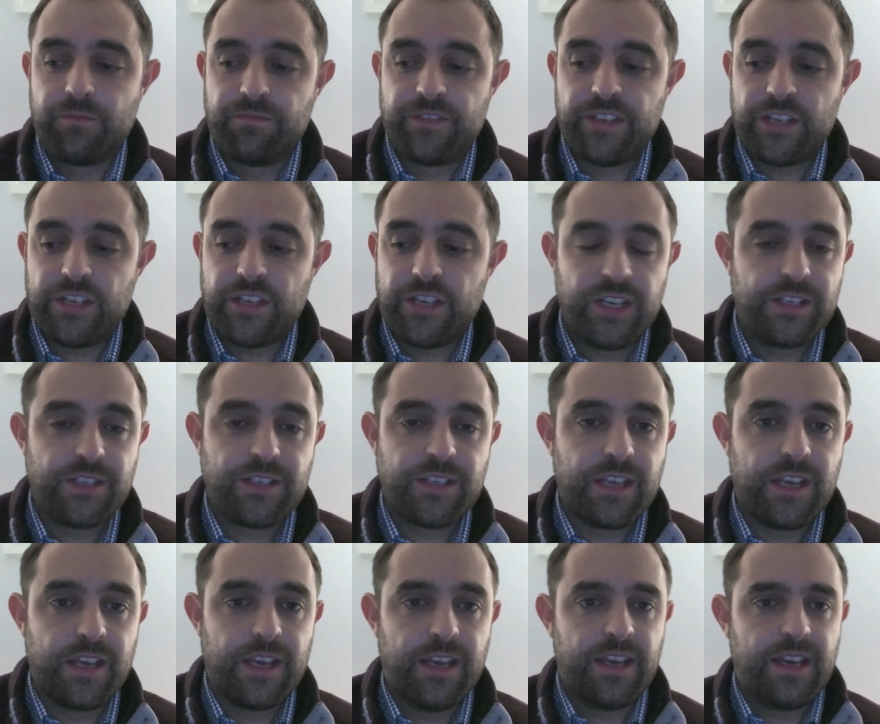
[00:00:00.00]
dishes
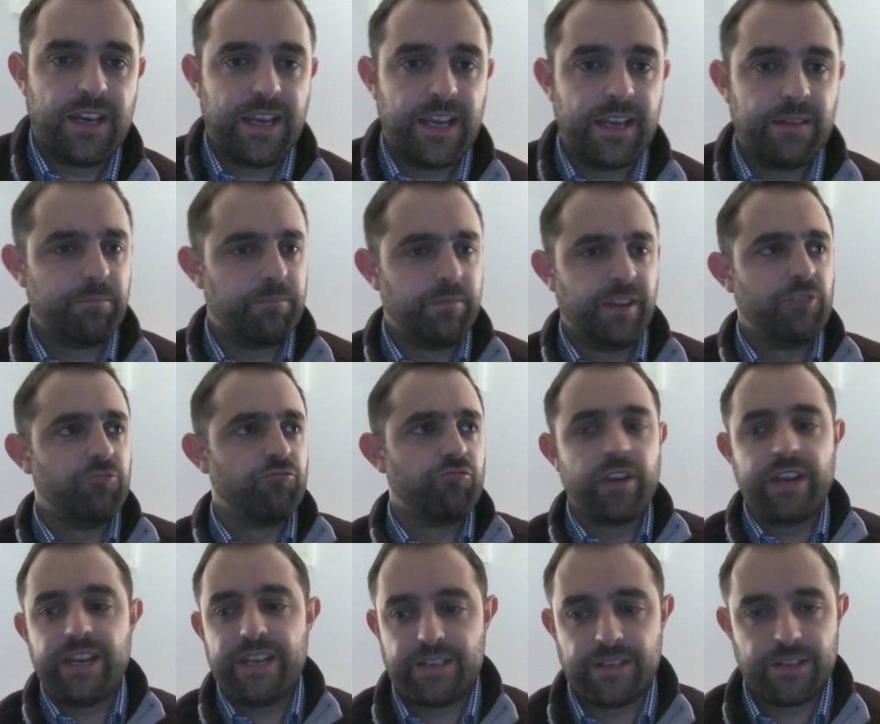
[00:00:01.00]
in
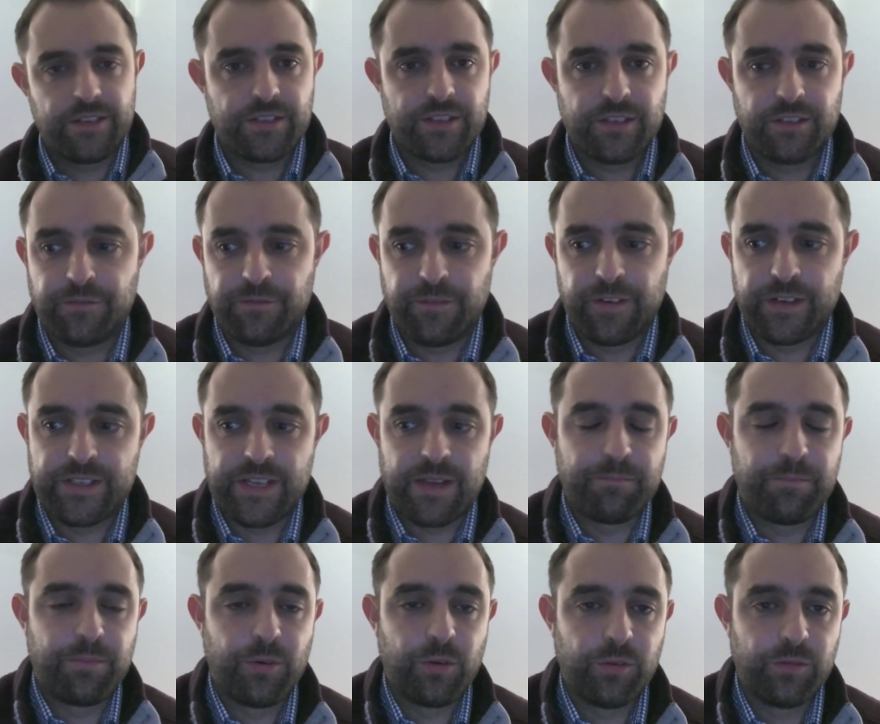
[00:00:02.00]
readers, for
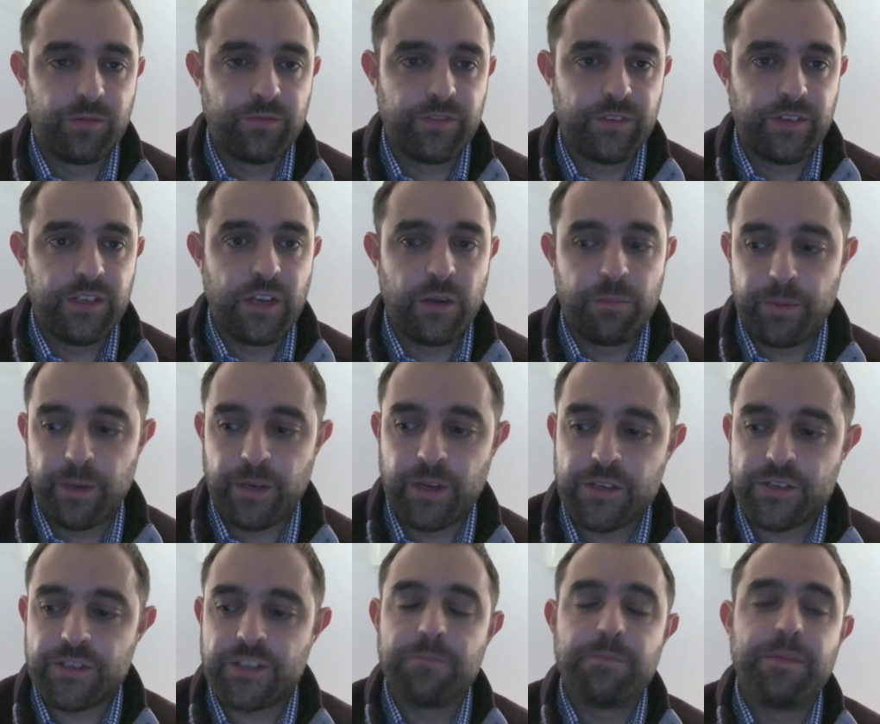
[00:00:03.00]
example,
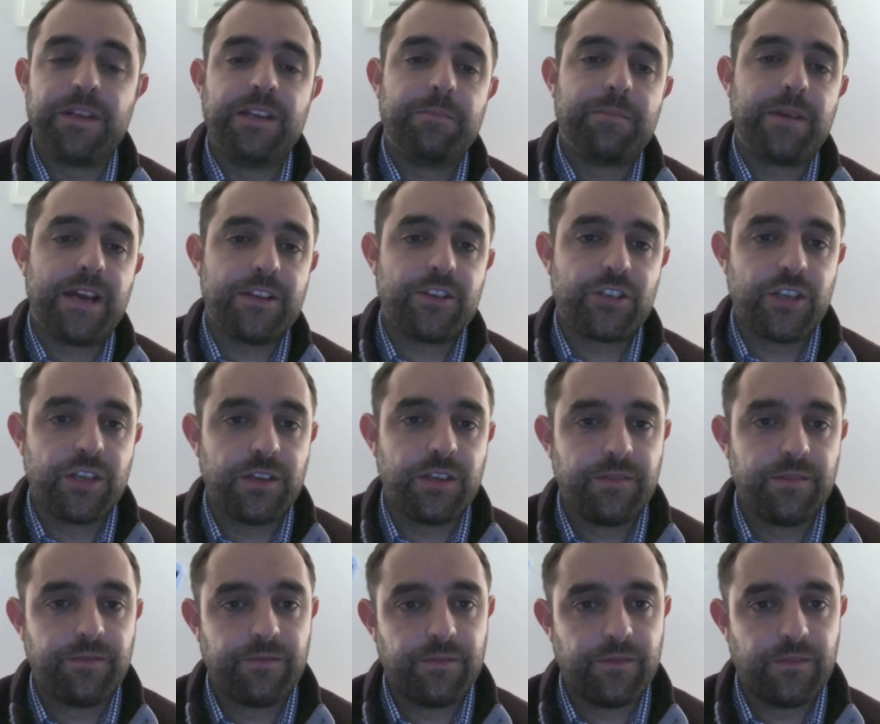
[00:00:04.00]
because the mini
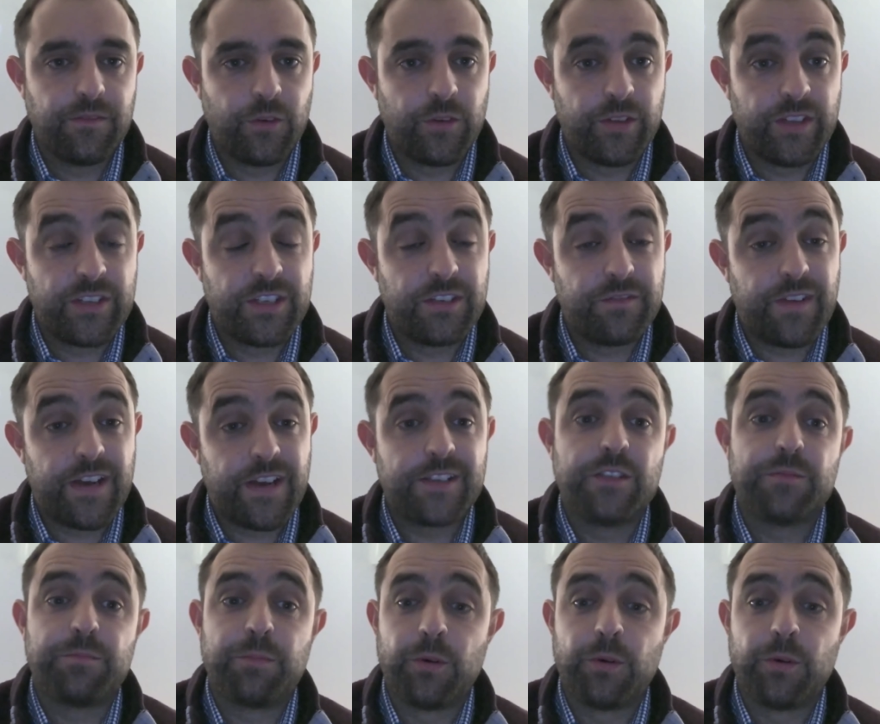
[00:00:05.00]
matcher or this device is